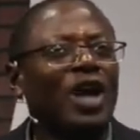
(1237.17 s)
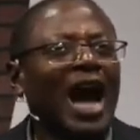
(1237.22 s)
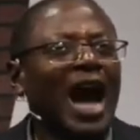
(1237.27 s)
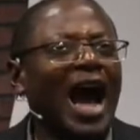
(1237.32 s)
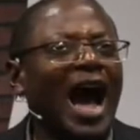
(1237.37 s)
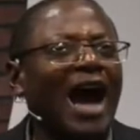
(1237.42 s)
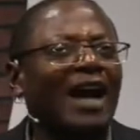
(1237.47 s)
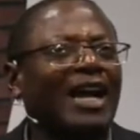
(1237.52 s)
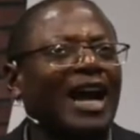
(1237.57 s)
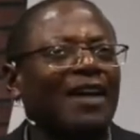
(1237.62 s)

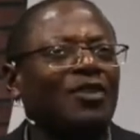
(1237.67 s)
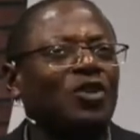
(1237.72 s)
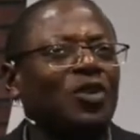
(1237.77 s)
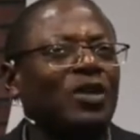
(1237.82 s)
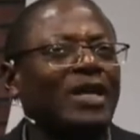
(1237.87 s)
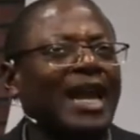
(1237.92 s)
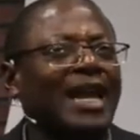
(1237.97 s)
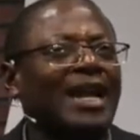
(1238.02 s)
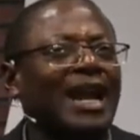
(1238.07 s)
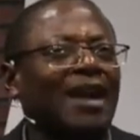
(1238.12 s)
How can you
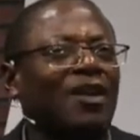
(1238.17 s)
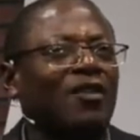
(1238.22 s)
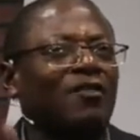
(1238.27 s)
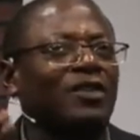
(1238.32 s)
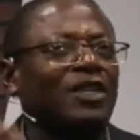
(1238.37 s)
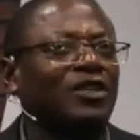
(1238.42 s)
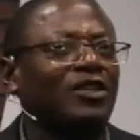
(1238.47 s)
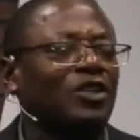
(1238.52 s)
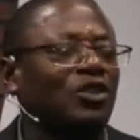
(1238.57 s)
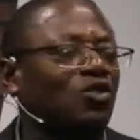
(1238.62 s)
get out of
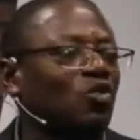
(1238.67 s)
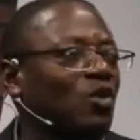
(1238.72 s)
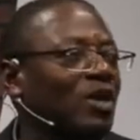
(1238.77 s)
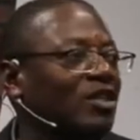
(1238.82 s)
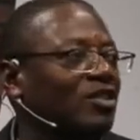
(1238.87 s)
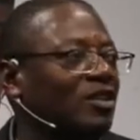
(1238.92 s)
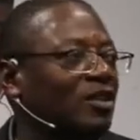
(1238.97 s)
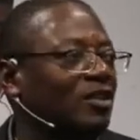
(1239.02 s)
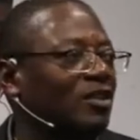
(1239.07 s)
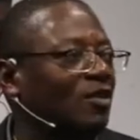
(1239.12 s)
this
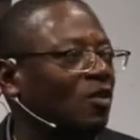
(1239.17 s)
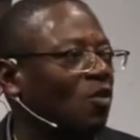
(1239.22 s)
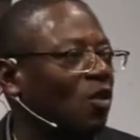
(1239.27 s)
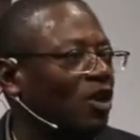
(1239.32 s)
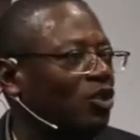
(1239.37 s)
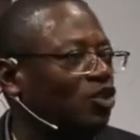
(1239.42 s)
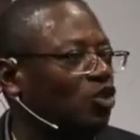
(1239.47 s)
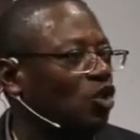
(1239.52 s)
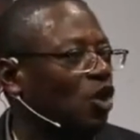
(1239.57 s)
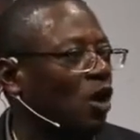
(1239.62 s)
situation?
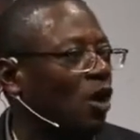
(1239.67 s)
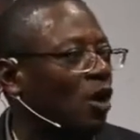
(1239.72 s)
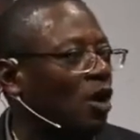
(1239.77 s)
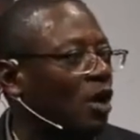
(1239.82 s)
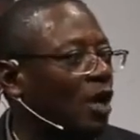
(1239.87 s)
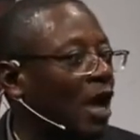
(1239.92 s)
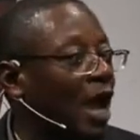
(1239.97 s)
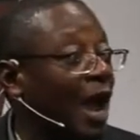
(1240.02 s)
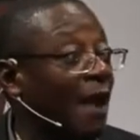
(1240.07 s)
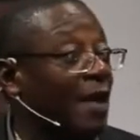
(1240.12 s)
What's your...
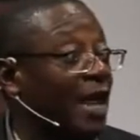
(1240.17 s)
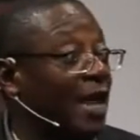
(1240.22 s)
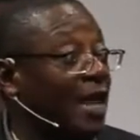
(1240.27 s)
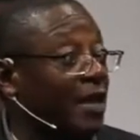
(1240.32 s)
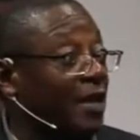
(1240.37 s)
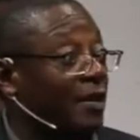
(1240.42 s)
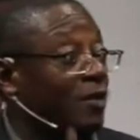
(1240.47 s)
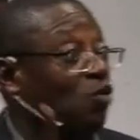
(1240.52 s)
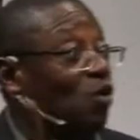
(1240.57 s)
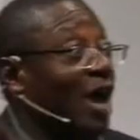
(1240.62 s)

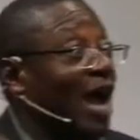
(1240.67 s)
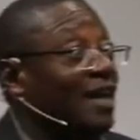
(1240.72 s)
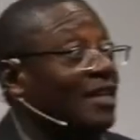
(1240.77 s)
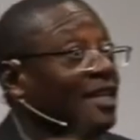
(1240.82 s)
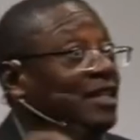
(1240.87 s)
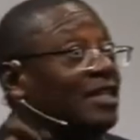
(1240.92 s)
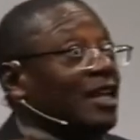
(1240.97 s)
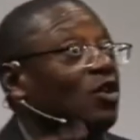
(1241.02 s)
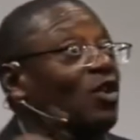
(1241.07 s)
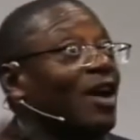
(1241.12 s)
I
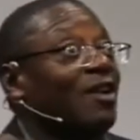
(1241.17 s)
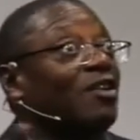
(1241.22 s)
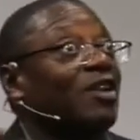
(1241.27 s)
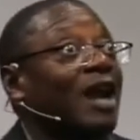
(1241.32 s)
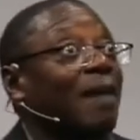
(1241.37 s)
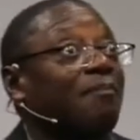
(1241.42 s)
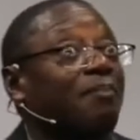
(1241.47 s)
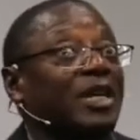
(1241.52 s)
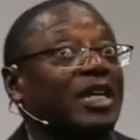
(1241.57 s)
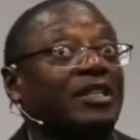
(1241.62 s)
didn't tell you
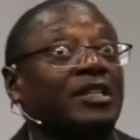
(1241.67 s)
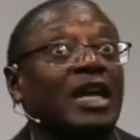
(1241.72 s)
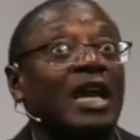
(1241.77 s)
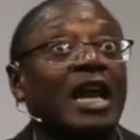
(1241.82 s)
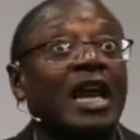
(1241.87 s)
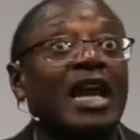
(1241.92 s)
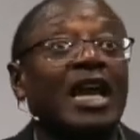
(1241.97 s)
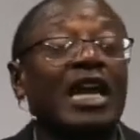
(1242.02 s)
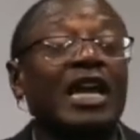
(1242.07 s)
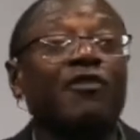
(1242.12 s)
another piece.
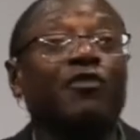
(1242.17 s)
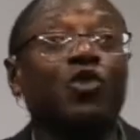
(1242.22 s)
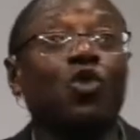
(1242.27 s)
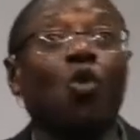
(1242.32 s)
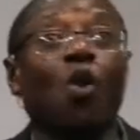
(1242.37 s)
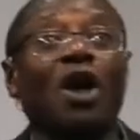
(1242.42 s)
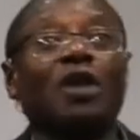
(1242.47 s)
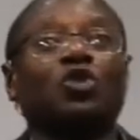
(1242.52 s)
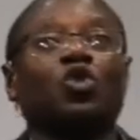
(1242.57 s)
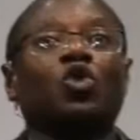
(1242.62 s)
If you
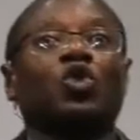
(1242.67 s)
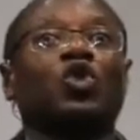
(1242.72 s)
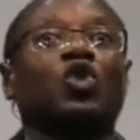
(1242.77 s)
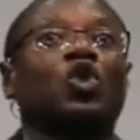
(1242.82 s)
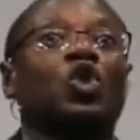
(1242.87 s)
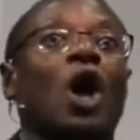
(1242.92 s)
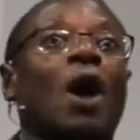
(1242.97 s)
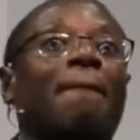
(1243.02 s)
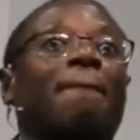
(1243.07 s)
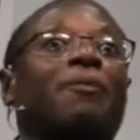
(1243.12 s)
want to
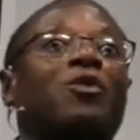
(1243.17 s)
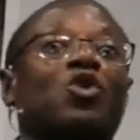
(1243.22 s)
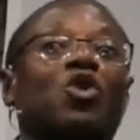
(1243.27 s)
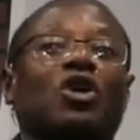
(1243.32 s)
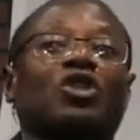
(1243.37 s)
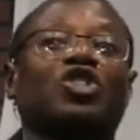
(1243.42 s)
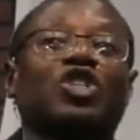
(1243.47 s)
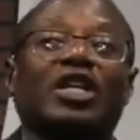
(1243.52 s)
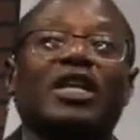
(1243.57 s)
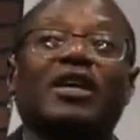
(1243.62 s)
stop
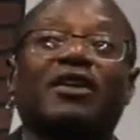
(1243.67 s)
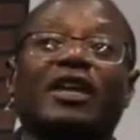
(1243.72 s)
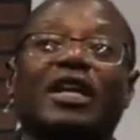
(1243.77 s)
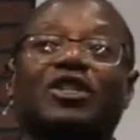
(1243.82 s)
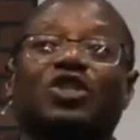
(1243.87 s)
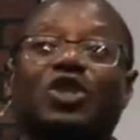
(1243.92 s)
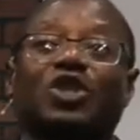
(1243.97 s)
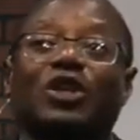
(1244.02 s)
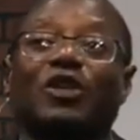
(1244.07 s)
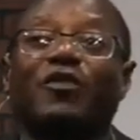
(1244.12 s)
your
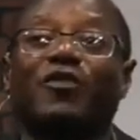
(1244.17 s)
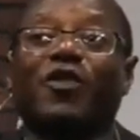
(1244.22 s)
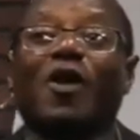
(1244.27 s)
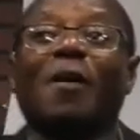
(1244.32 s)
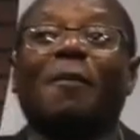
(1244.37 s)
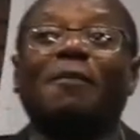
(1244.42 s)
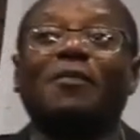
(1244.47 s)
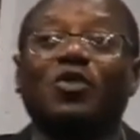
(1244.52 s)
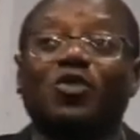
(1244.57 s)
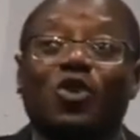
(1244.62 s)
generation
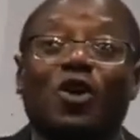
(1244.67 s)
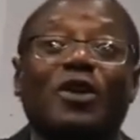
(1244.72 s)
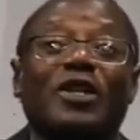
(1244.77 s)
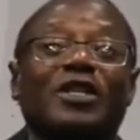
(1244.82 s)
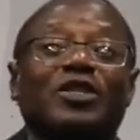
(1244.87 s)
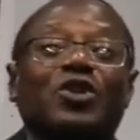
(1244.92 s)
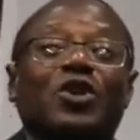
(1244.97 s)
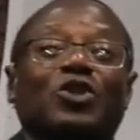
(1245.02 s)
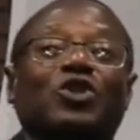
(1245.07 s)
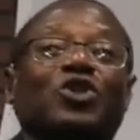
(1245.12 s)
from
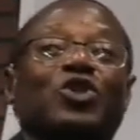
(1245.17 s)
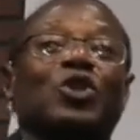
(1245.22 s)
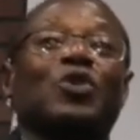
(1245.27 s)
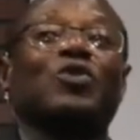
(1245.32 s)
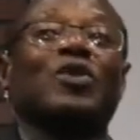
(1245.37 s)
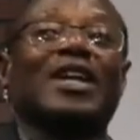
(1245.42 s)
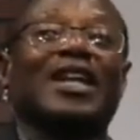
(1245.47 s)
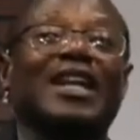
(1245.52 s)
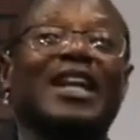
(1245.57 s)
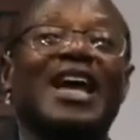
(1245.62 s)
your
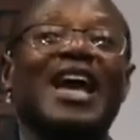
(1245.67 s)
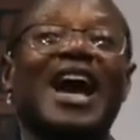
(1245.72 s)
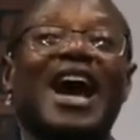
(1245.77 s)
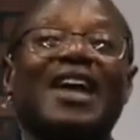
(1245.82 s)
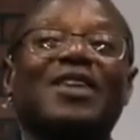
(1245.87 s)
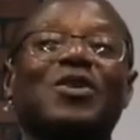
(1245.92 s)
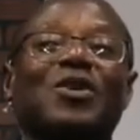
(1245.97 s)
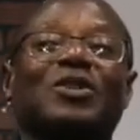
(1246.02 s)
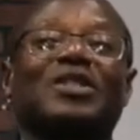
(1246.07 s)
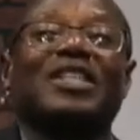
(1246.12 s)
children
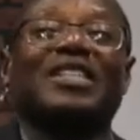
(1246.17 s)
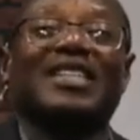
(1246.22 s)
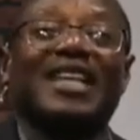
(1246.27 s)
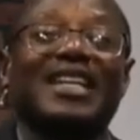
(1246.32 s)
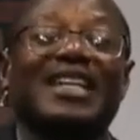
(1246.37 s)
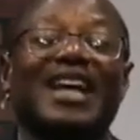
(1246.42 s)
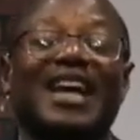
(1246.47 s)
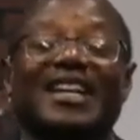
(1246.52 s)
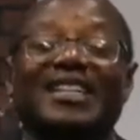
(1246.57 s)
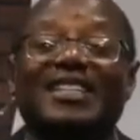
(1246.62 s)
and your
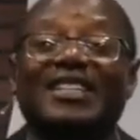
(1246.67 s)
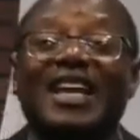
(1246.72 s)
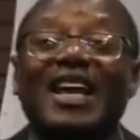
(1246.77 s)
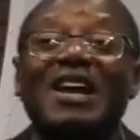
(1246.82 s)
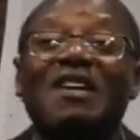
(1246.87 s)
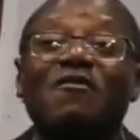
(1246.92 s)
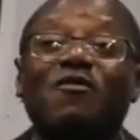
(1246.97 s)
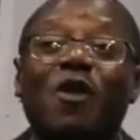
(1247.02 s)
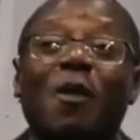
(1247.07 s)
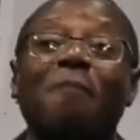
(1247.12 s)
descendants
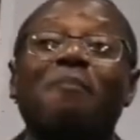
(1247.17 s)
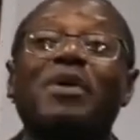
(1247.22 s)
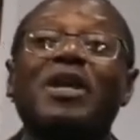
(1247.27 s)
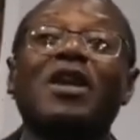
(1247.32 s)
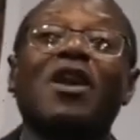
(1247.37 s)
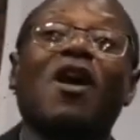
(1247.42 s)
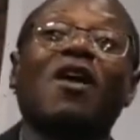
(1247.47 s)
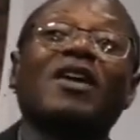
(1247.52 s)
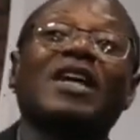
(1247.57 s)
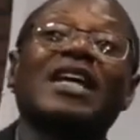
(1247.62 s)
from
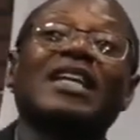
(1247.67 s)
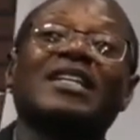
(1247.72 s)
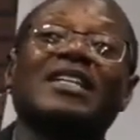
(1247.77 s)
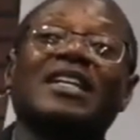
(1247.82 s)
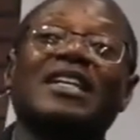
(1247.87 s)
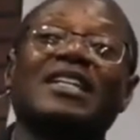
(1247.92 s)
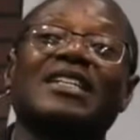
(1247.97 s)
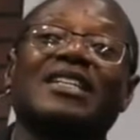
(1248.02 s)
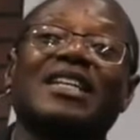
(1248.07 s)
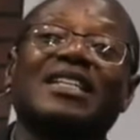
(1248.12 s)
belonging
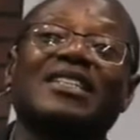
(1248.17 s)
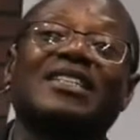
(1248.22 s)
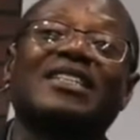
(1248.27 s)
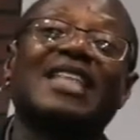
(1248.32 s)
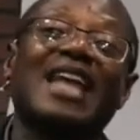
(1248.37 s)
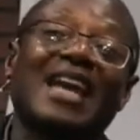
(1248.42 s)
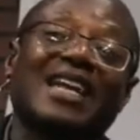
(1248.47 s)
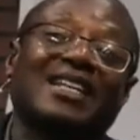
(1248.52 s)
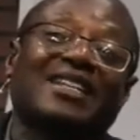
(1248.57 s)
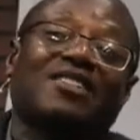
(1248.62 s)
in this
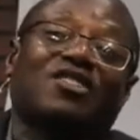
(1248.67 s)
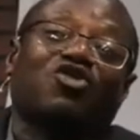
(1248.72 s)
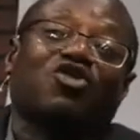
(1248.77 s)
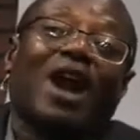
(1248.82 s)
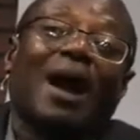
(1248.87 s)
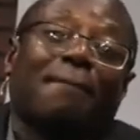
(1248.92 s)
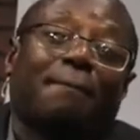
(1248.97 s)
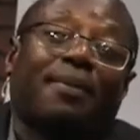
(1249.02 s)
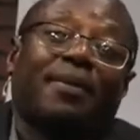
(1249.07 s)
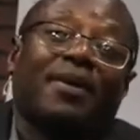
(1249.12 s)
debt
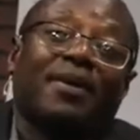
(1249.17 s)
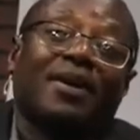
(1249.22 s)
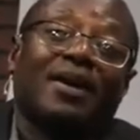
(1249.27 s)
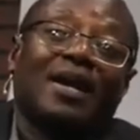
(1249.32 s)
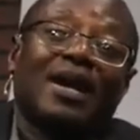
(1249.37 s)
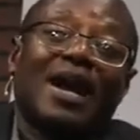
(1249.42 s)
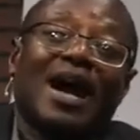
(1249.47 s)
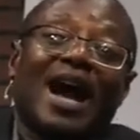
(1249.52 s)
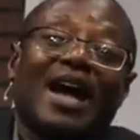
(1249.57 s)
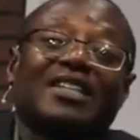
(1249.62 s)
trap
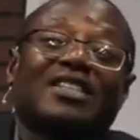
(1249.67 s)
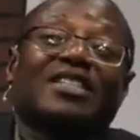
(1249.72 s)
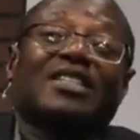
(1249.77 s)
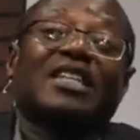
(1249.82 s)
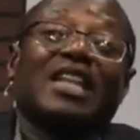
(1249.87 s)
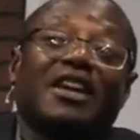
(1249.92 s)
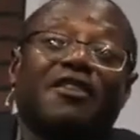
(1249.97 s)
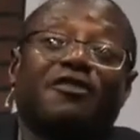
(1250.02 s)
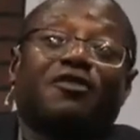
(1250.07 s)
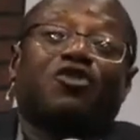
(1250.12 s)
and
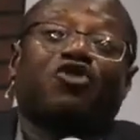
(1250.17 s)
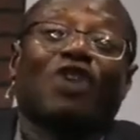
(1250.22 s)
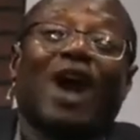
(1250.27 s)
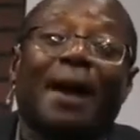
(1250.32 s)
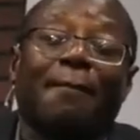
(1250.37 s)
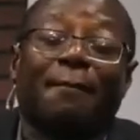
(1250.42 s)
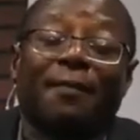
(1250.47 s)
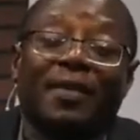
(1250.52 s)
slave trap,